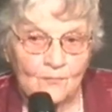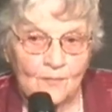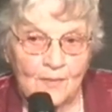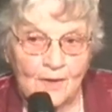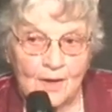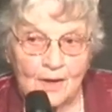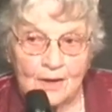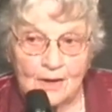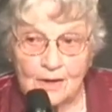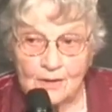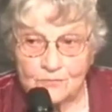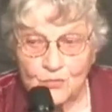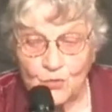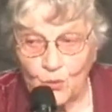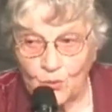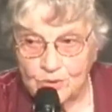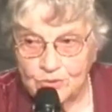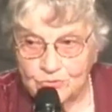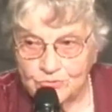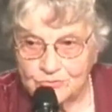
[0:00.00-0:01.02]
Of
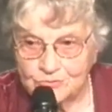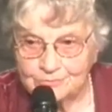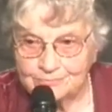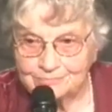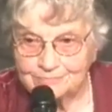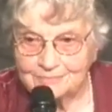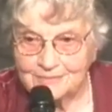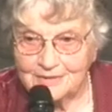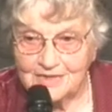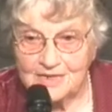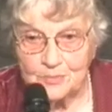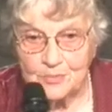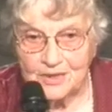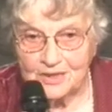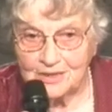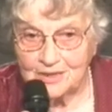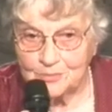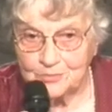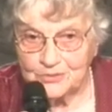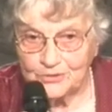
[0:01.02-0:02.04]
course, anybody that
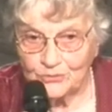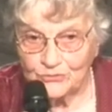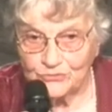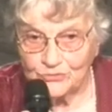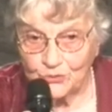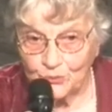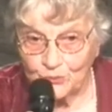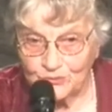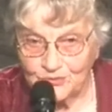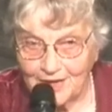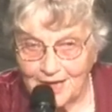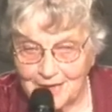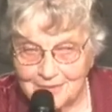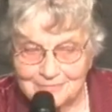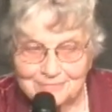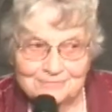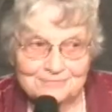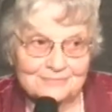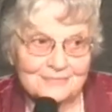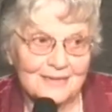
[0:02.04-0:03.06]
builds knows that.
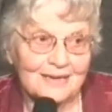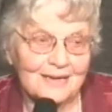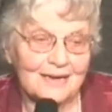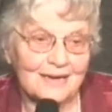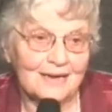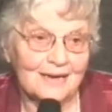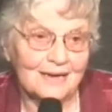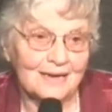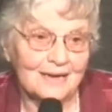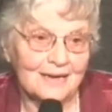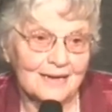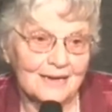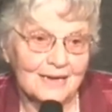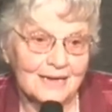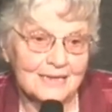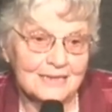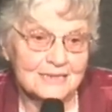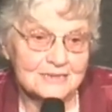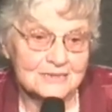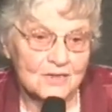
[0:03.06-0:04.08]
Uh,
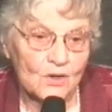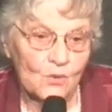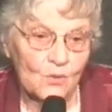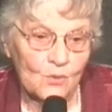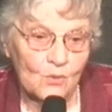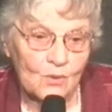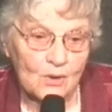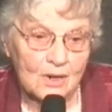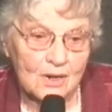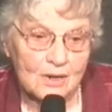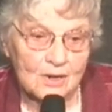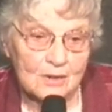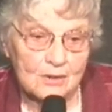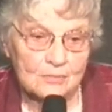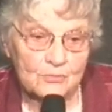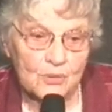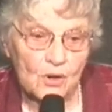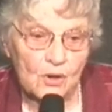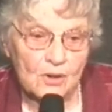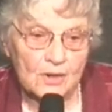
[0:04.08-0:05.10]
so Paul
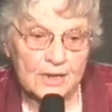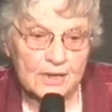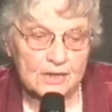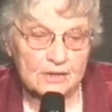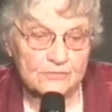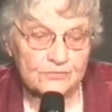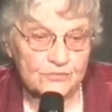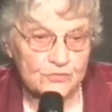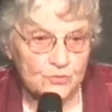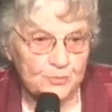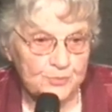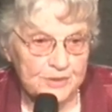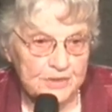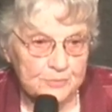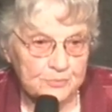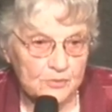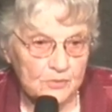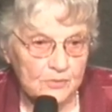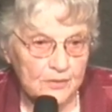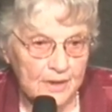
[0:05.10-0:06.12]
had a few people
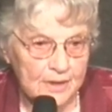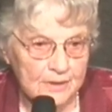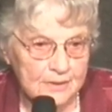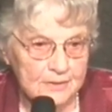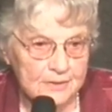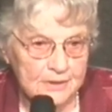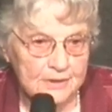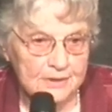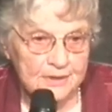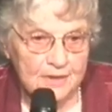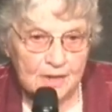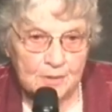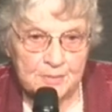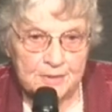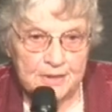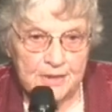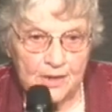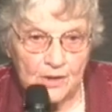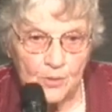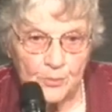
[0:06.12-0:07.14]
that did come and
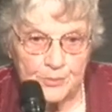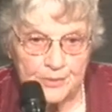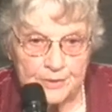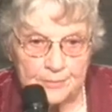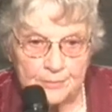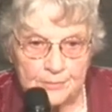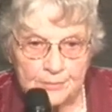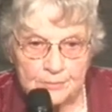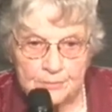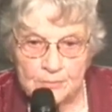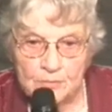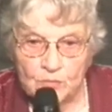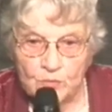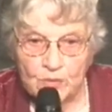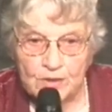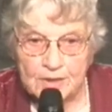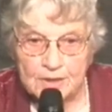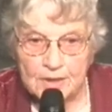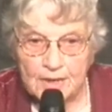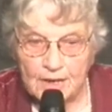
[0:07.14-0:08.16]
help him. Rick
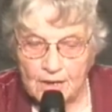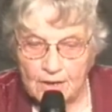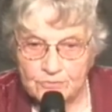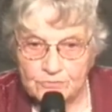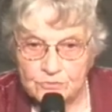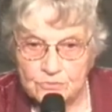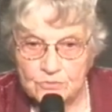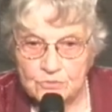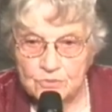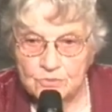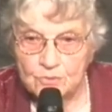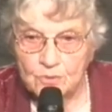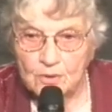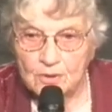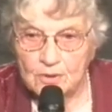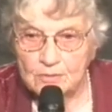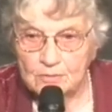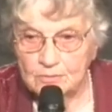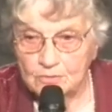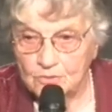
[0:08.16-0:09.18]
Cather, who, are,
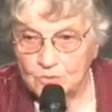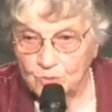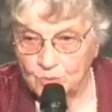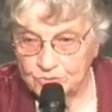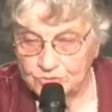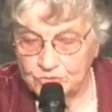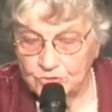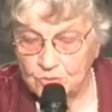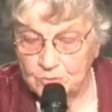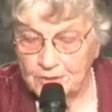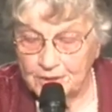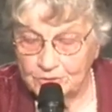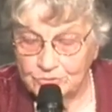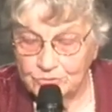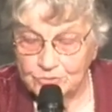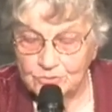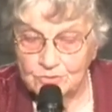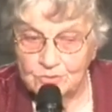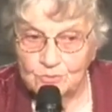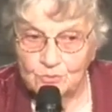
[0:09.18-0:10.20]
who was our mentor,
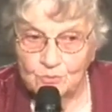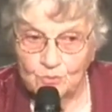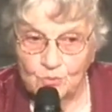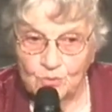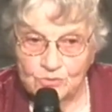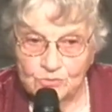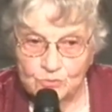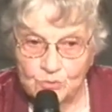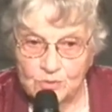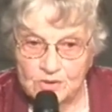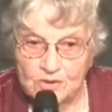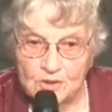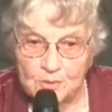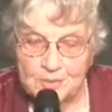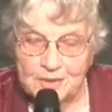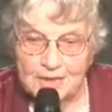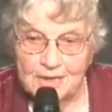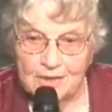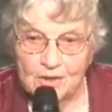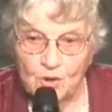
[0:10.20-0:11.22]
was one of the big
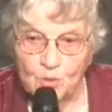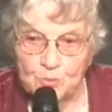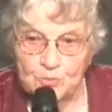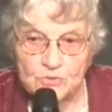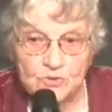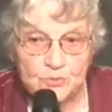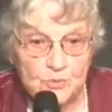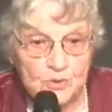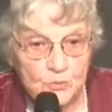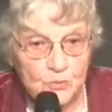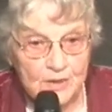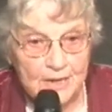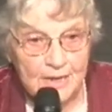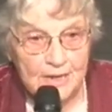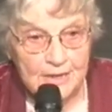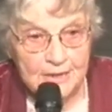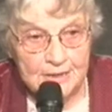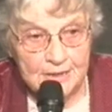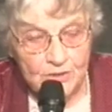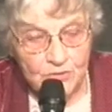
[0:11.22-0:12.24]
helpers. But we had
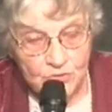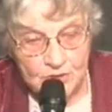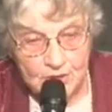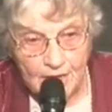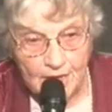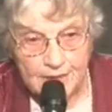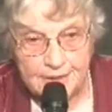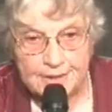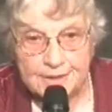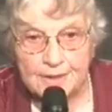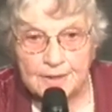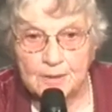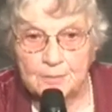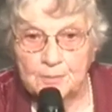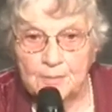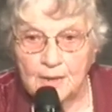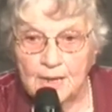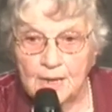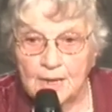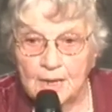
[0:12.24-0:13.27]
another guy come,
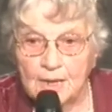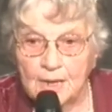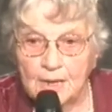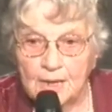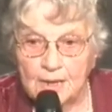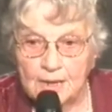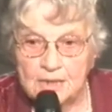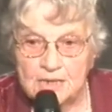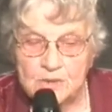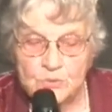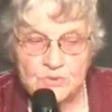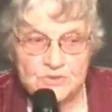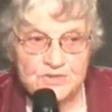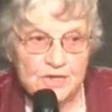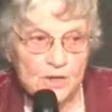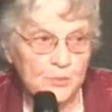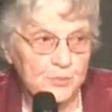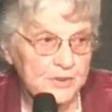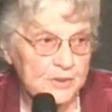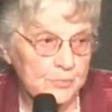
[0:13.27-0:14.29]
and he was helping
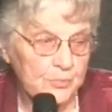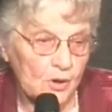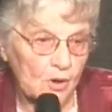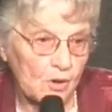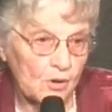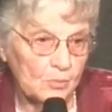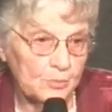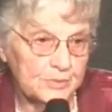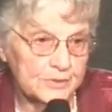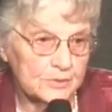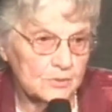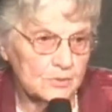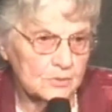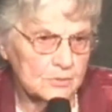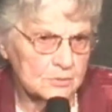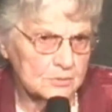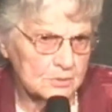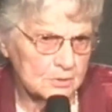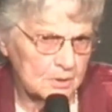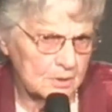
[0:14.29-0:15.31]
Paul build
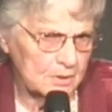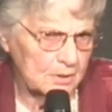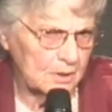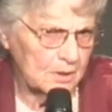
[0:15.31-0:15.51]
the